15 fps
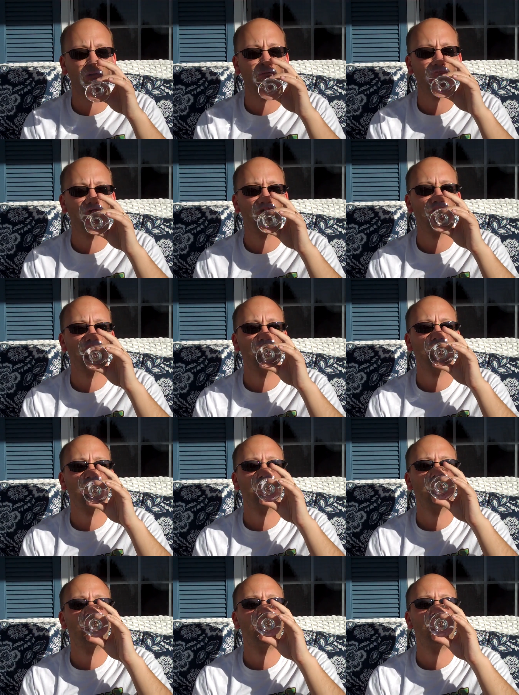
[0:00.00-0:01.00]

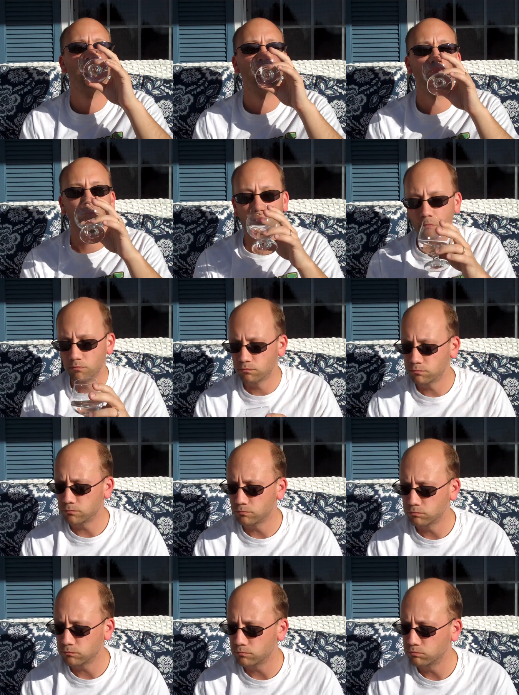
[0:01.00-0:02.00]

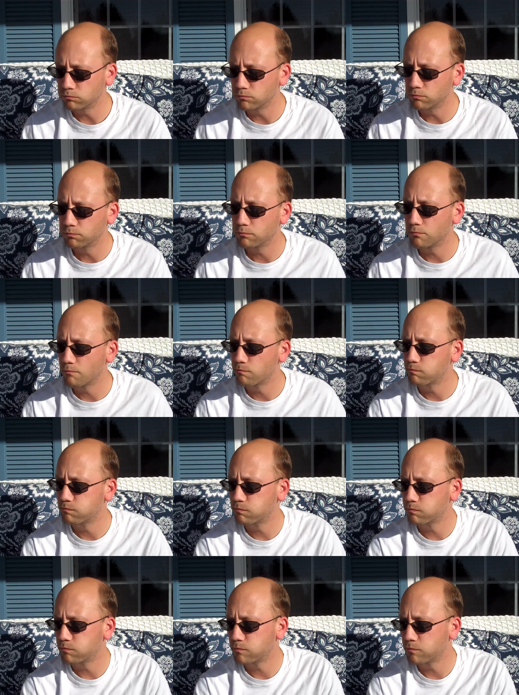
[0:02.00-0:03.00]

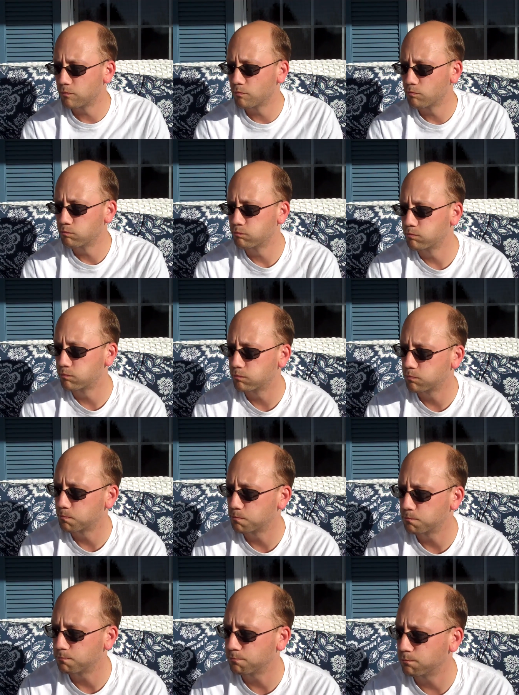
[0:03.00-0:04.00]

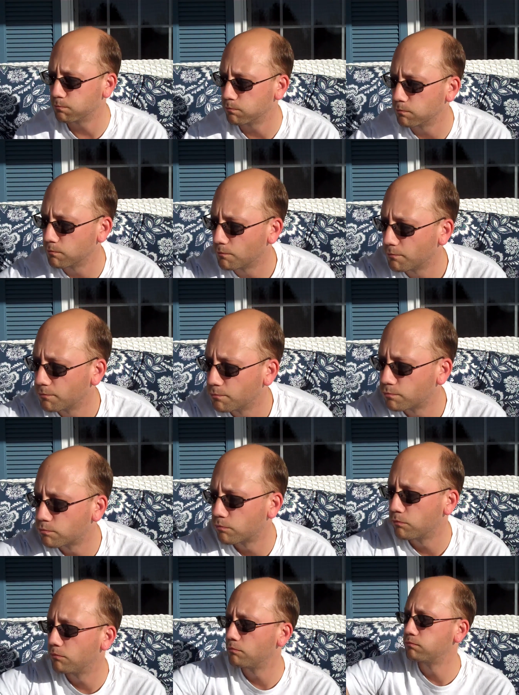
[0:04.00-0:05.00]

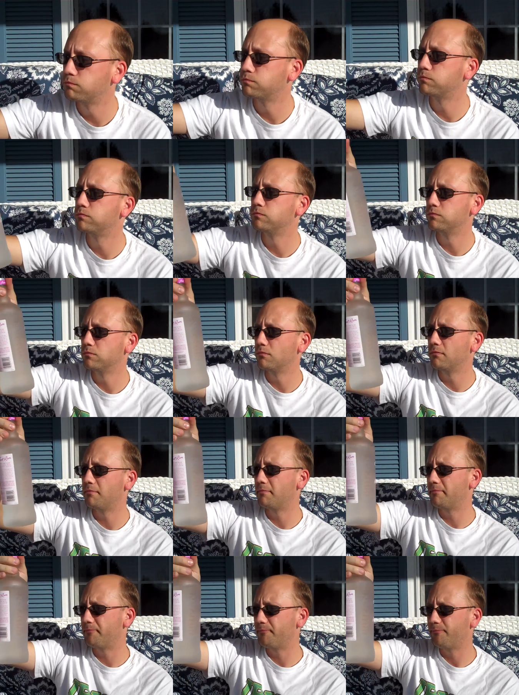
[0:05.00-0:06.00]

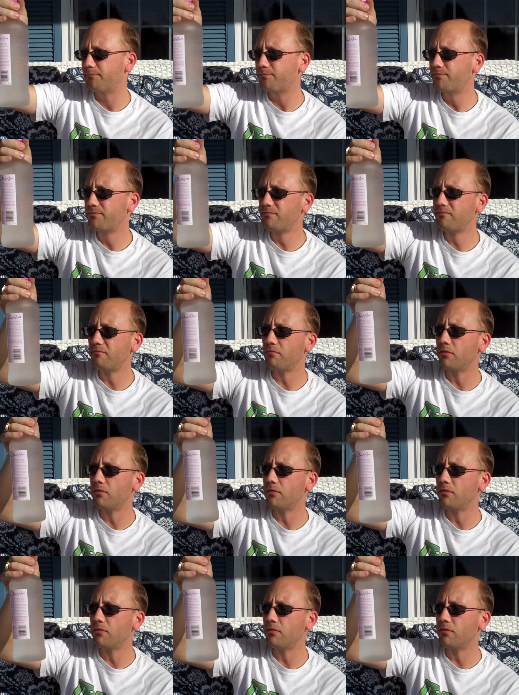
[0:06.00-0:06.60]
Nobody speaks.